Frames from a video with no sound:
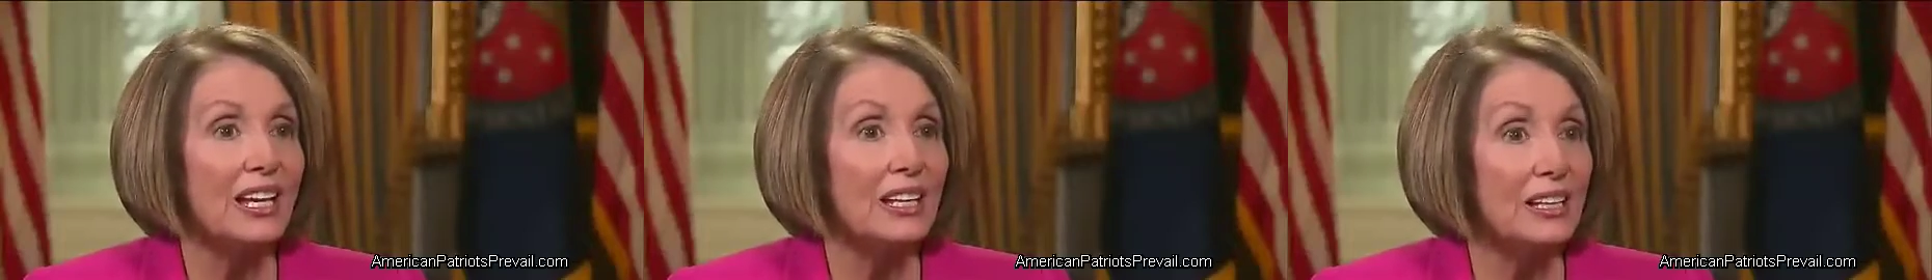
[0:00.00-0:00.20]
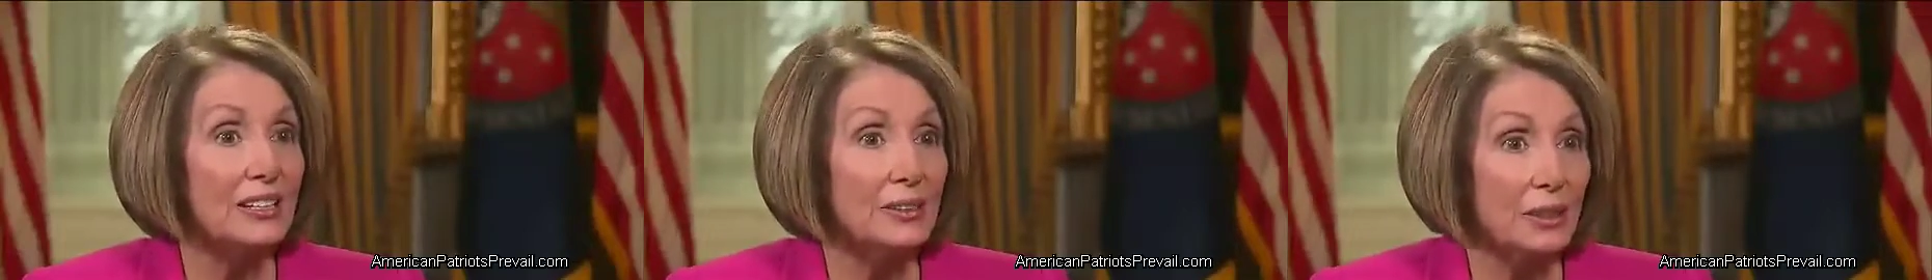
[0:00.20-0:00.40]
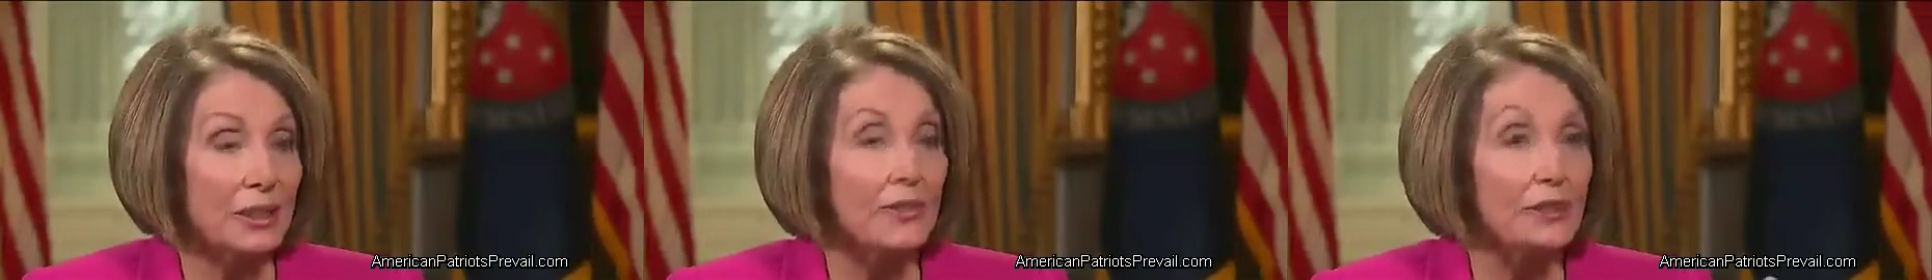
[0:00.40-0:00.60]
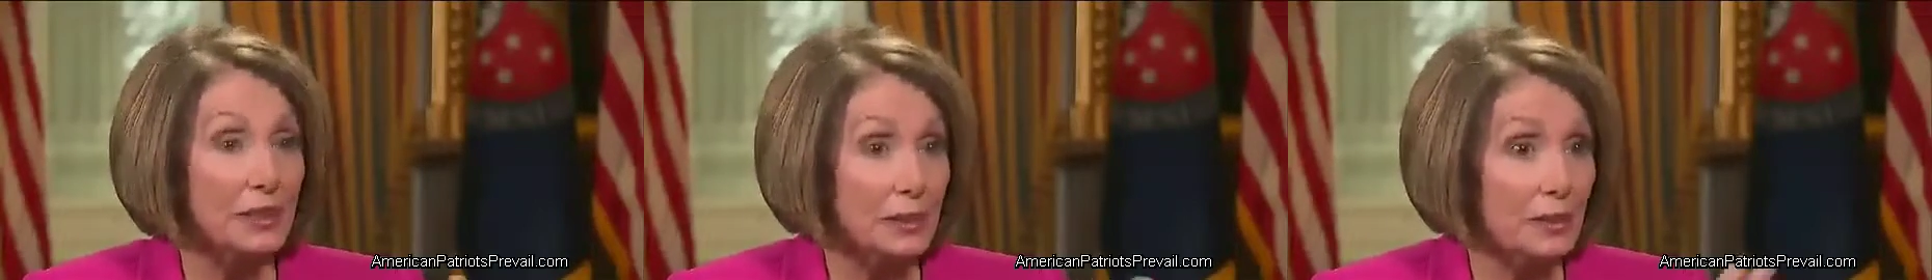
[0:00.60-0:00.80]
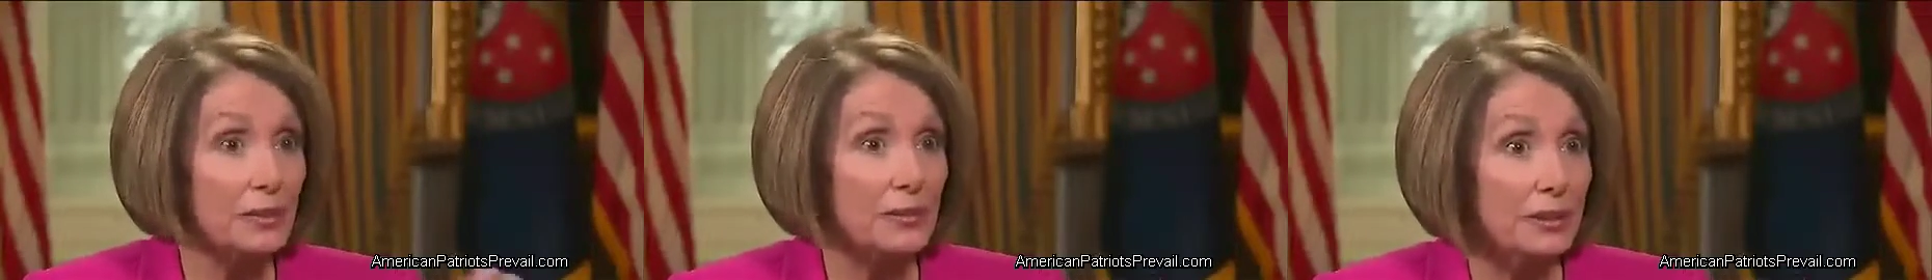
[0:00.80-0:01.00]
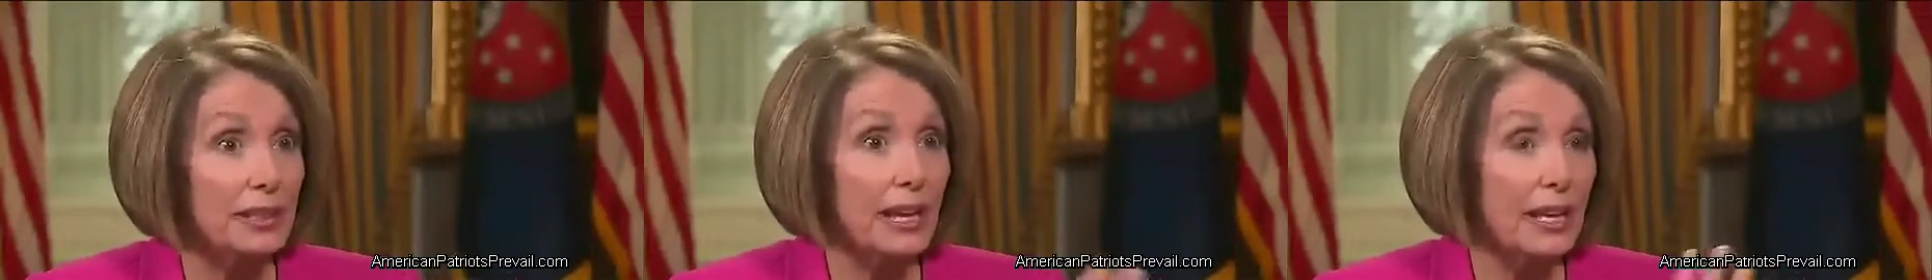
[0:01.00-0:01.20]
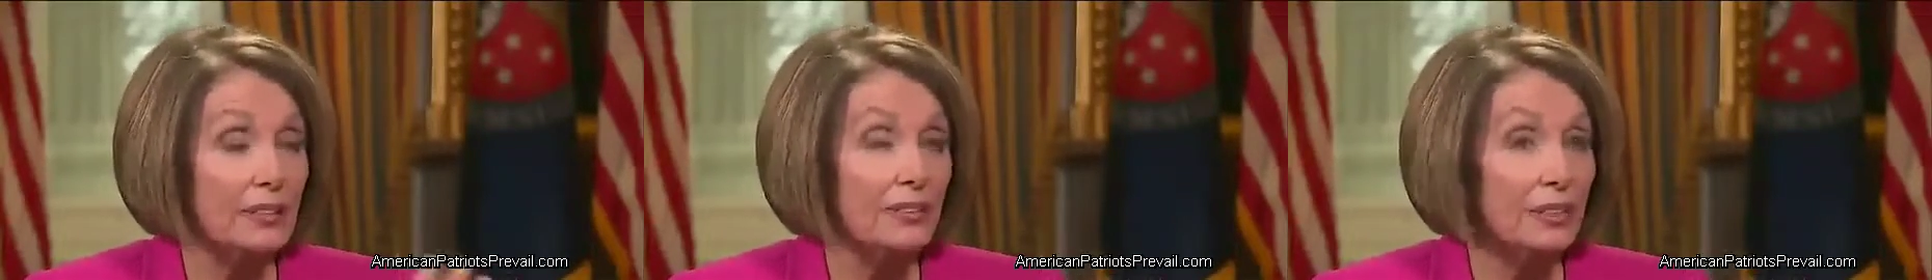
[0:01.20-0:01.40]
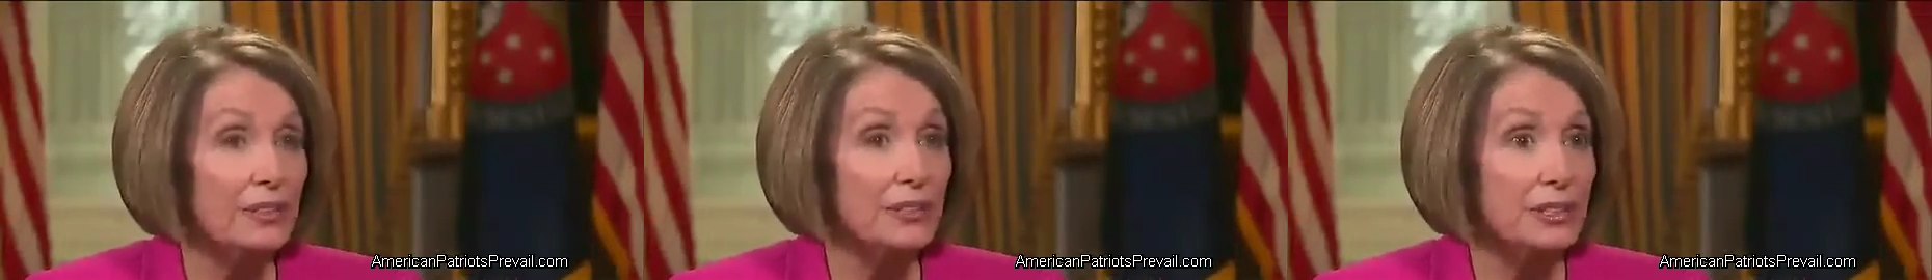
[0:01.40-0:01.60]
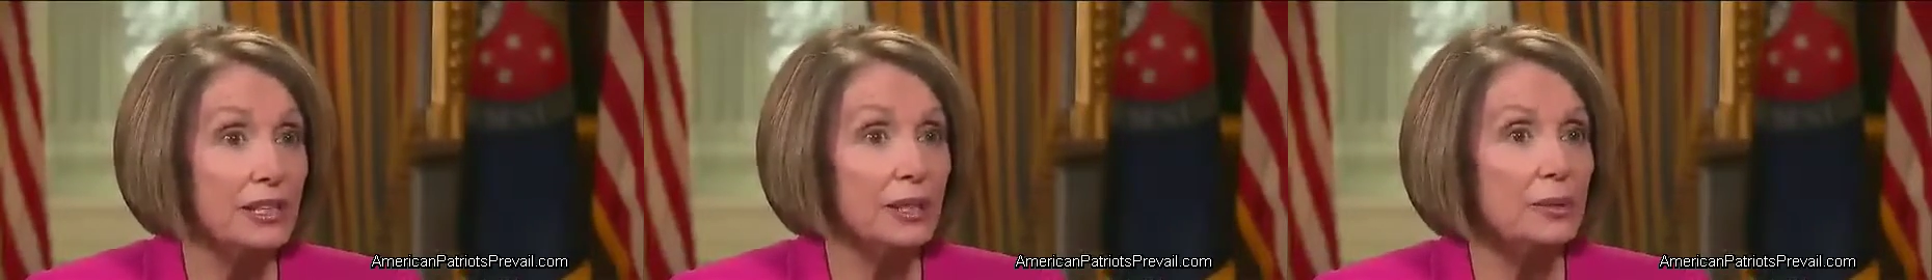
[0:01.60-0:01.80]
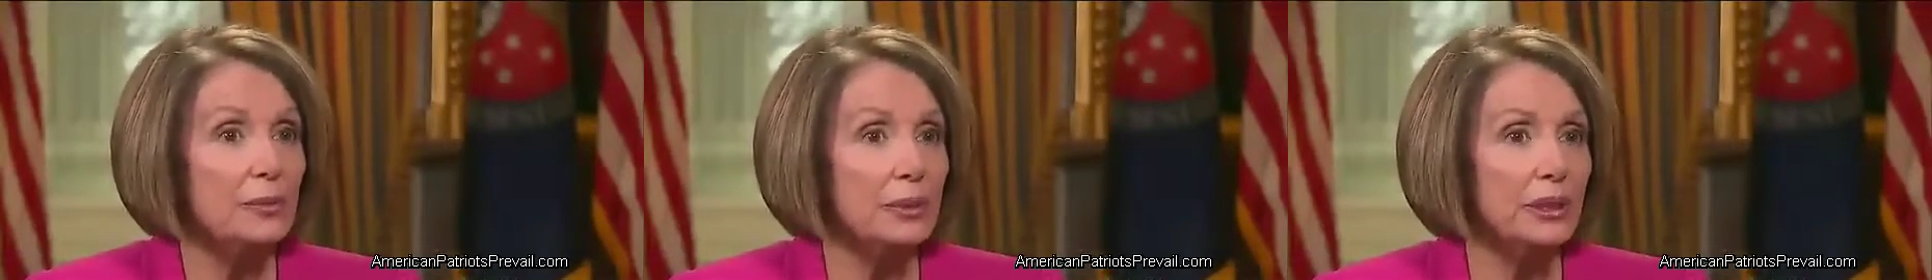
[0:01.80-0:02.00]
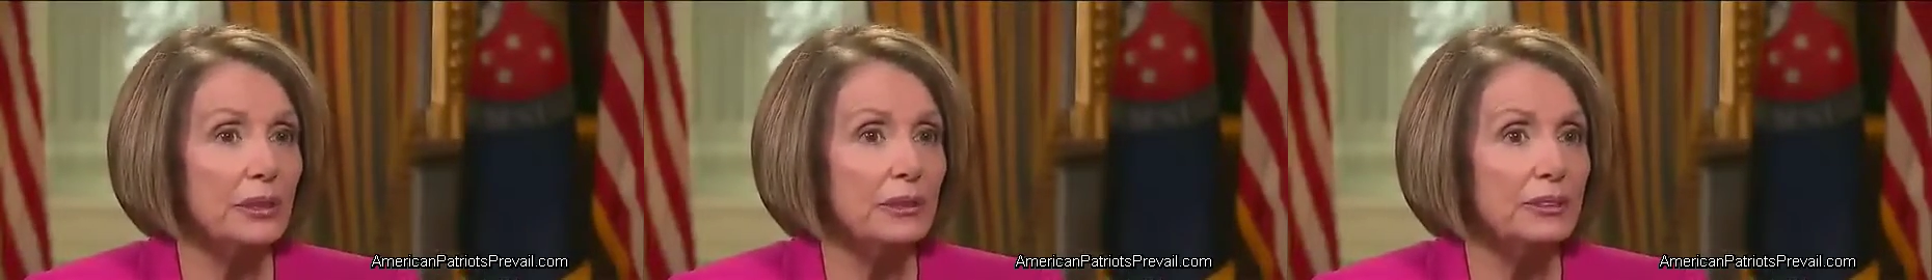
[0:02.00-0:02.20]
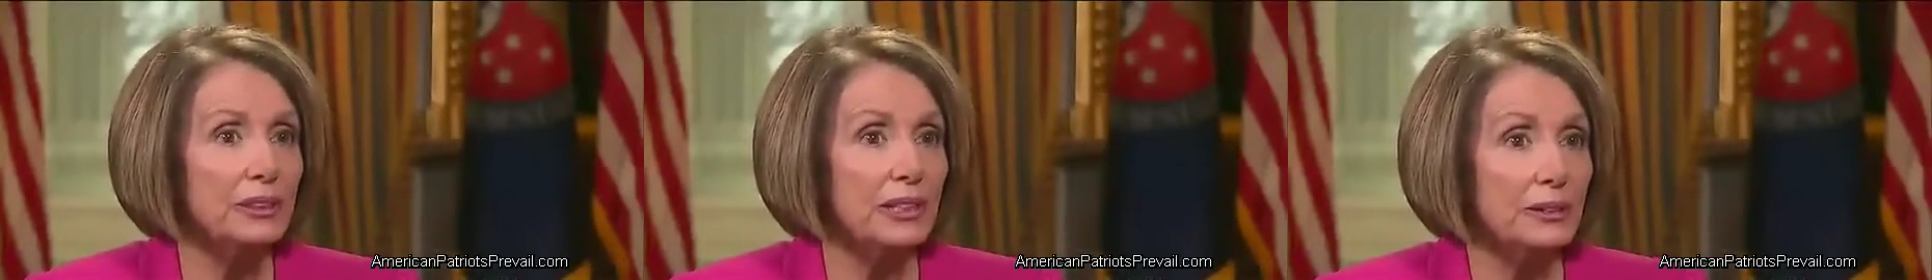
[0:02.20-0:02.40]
the House and Senate bills,